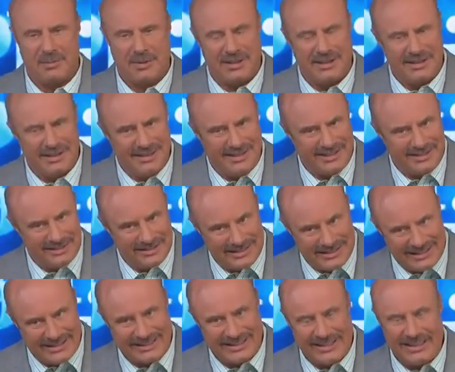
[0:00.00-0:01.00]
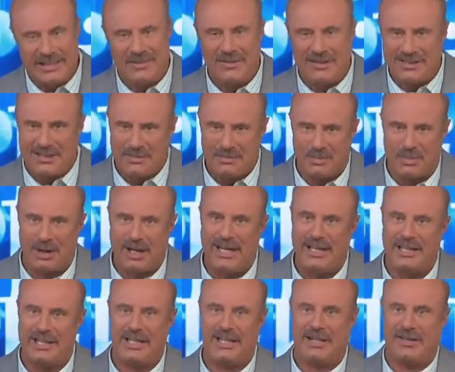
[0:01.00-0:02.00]
But, you know, give us a
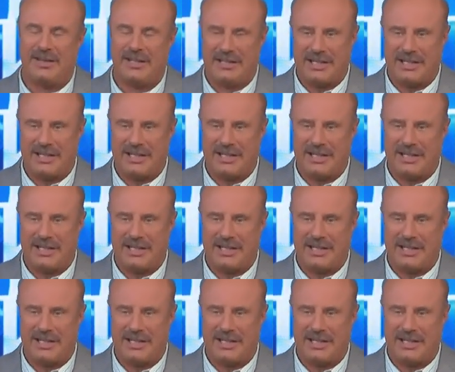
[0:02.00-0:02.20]
break here.